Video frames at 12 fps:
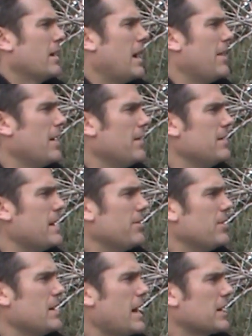and then
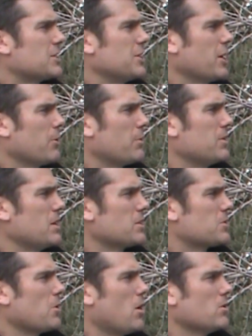the next year when this
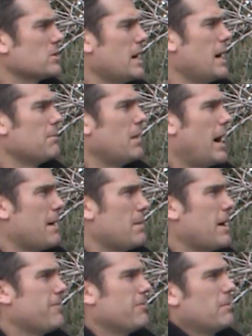grows up, I
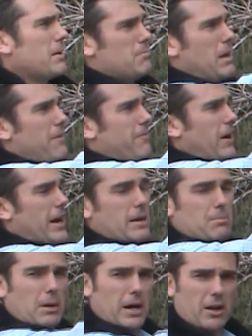may find a
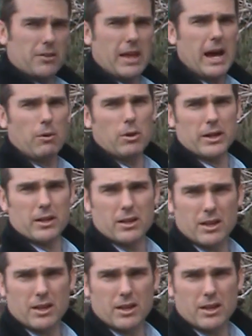bud on that one.